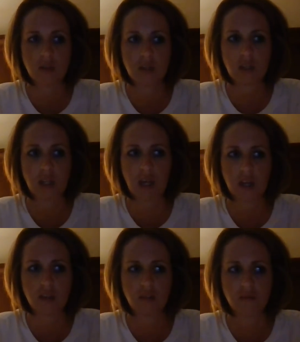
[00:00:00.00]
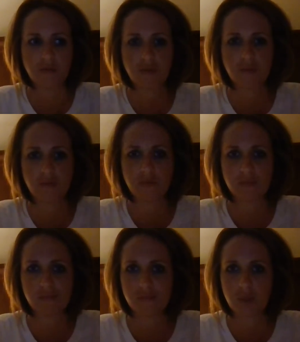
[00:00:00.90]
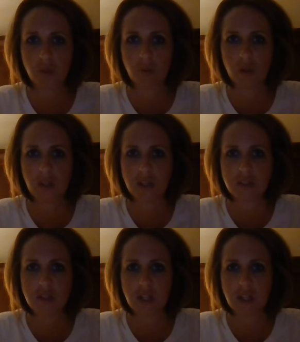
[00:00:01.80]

It kind of correlates